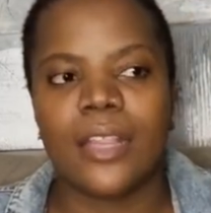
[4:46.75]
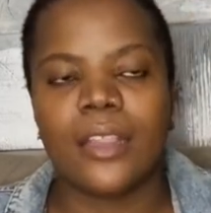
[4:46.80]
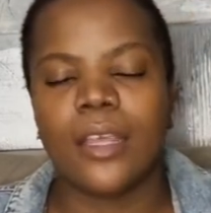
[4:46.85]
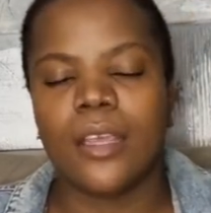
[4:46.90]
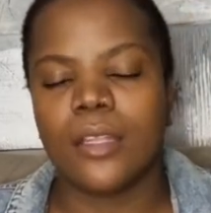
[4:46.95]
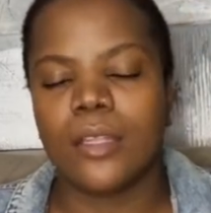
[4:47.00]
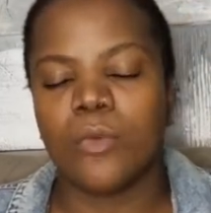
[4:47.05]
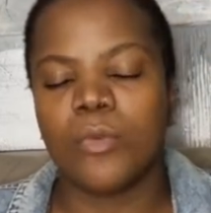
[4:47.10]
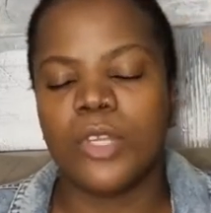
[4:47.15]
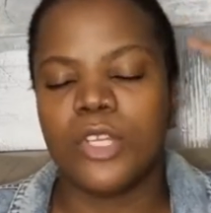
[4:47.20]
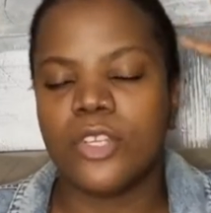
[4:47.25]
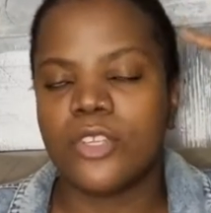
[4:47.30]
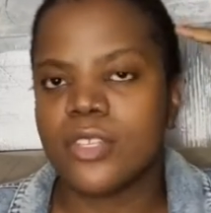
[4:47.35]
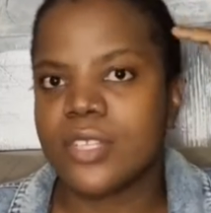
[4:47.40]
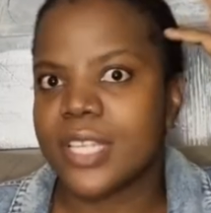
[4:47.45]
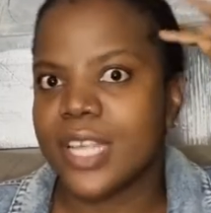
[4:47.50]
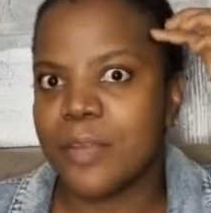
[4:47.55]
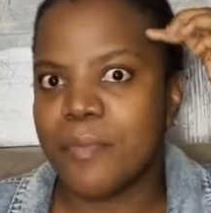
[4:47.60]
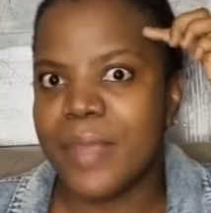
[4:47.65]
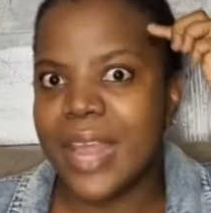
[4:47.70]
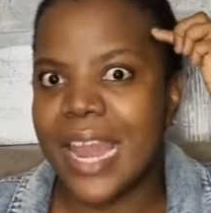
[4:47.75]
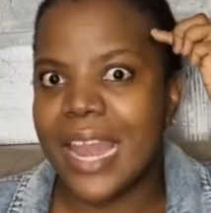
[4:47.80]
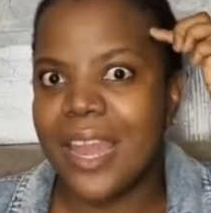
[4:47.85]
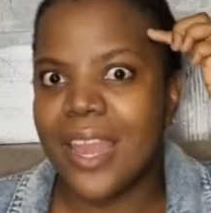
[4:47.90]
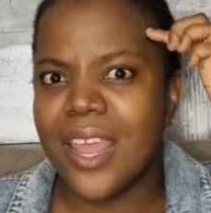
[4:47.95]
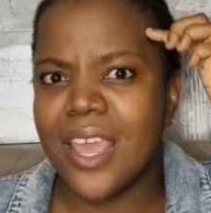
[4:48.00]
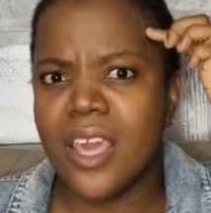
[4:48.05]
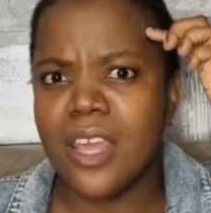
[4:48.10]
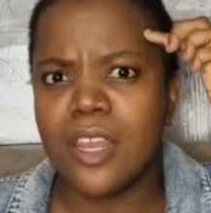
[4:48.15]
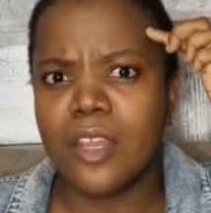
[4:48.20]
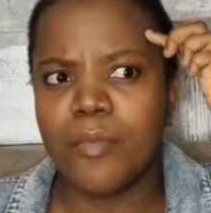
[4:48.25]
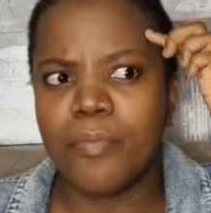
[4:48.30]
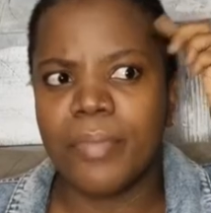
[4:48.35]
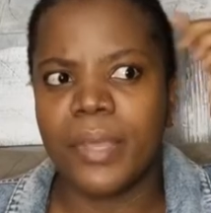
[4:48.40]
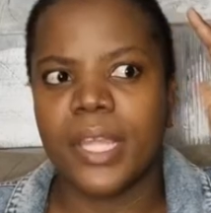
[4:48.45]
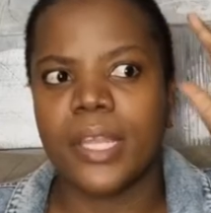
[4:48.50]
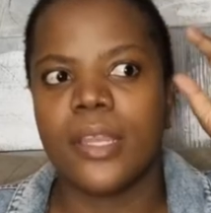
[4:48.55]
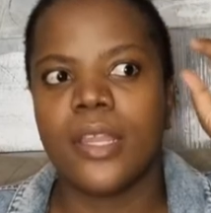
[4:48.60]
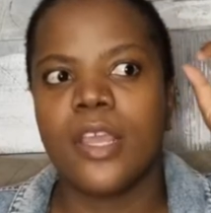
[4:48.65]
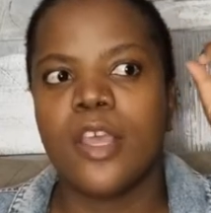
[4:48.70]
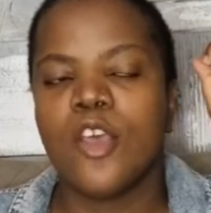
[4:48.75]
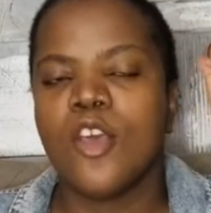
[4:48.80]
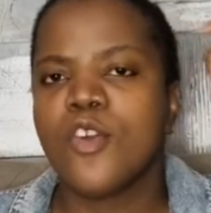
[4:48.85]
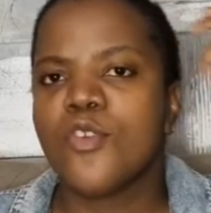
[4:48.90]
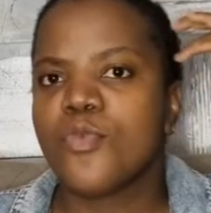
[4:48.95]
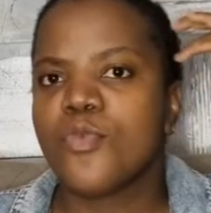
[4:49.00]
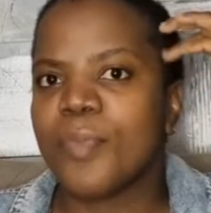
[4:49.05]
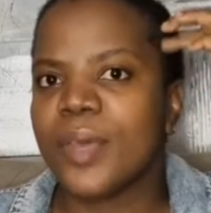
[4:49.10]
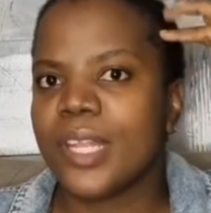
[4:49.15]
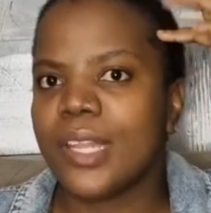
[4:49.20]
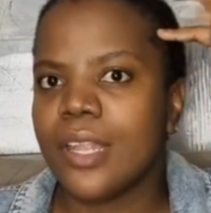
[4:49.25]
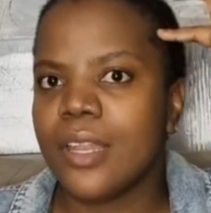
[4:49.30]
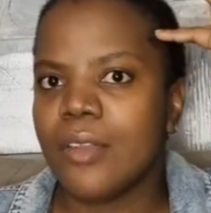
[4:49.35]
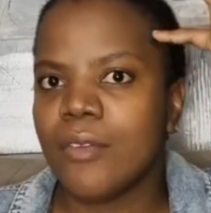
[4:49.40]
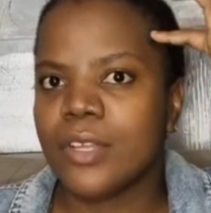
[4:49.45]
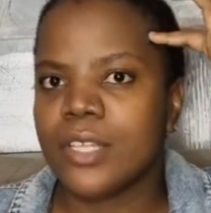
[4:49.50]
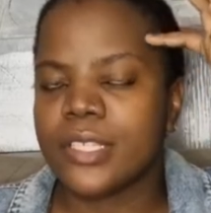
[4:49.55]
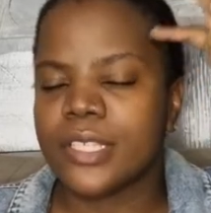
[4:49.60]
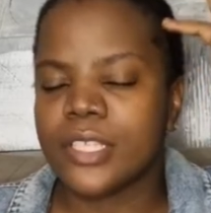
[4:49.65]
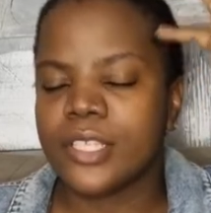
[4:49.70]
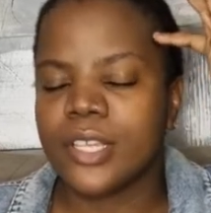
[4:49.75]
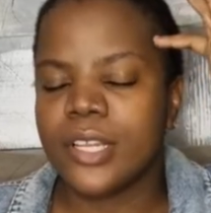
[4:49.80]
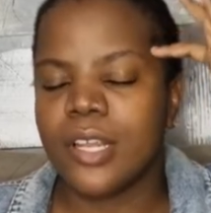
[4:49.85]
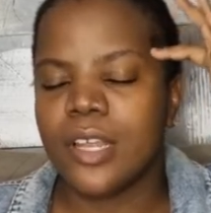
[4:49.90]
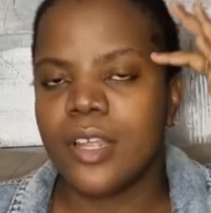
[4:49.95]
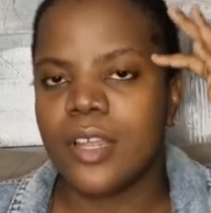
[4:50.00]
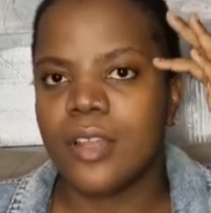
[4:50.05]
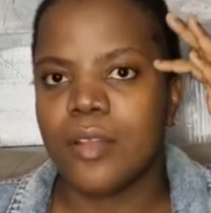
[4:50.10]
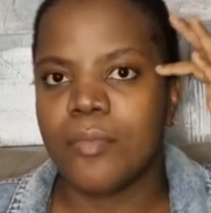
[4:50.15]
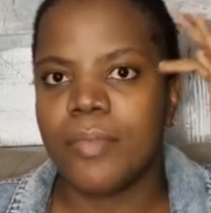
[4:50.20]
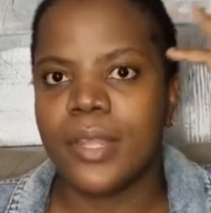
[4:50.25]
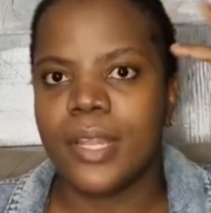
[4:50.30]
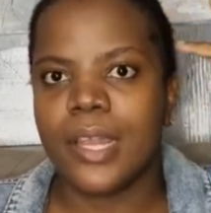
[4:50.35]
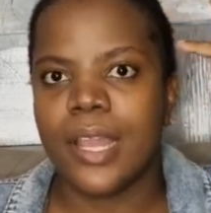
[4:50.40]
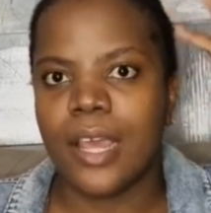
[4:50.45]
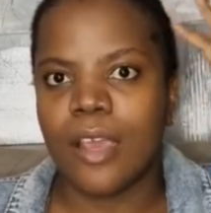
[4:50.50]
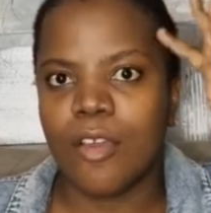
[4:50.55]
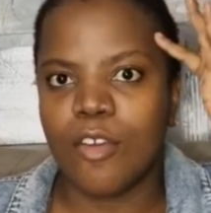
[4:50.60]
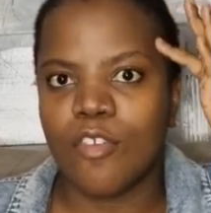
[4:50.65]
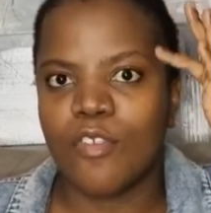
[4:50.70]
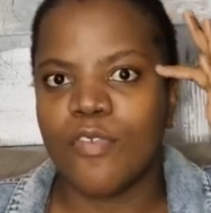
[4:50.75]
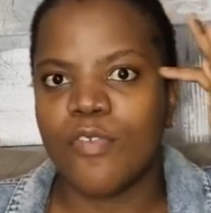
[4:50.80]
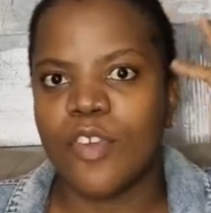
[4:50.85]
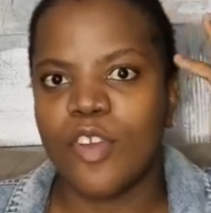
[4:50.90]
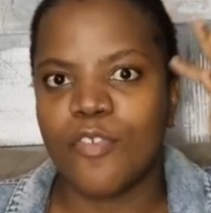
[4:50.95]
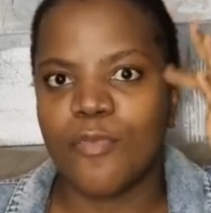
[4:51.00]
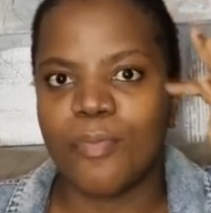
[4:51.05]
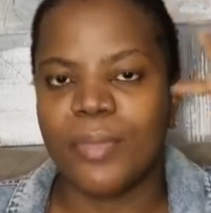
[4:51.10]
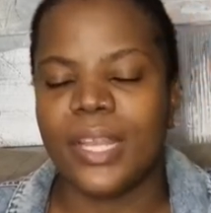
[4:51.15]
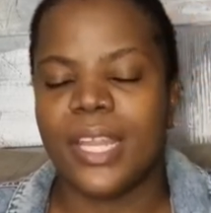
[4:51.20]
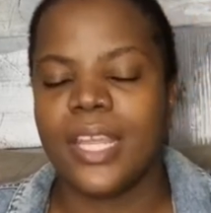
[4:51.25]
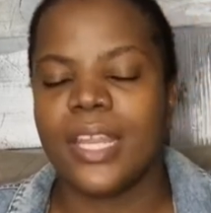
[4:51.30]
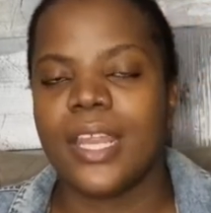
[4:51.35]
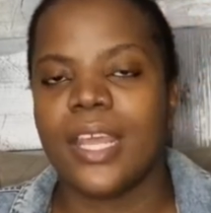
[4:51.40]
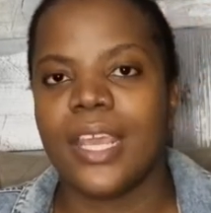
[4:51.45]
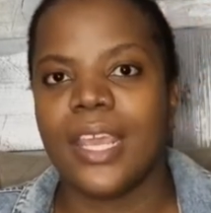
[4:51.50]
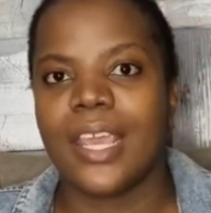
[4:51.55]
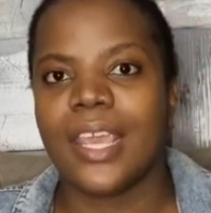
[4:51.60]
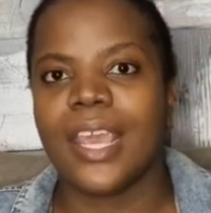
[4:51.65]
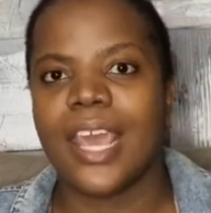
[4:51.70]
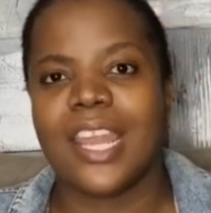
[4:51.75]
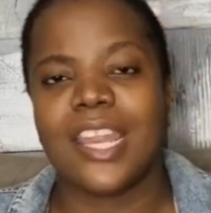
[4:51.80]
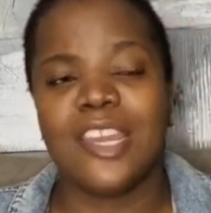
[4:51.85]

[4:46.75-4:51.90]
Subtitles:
I think the window just hit me a little bit, but then it was just a little bit like of bleeding.